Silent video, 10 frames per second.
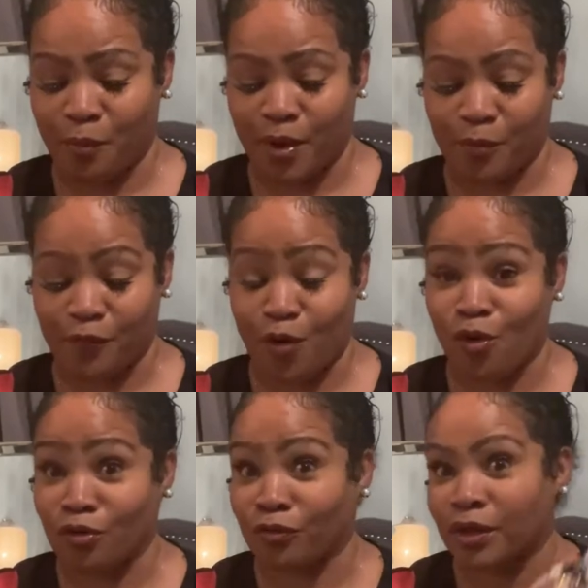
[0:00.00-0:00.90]
wear them with all
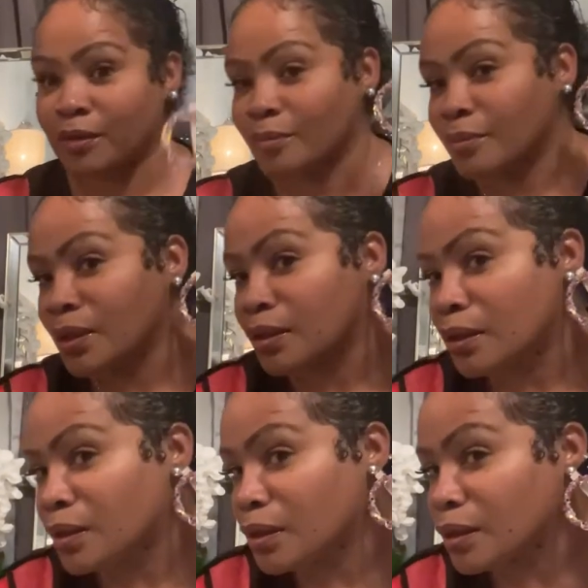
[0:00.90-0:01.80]
cream.
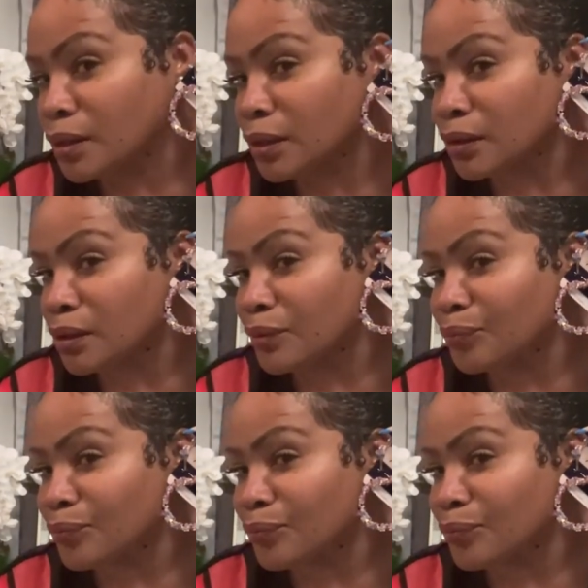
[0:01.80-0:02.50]
Look at that.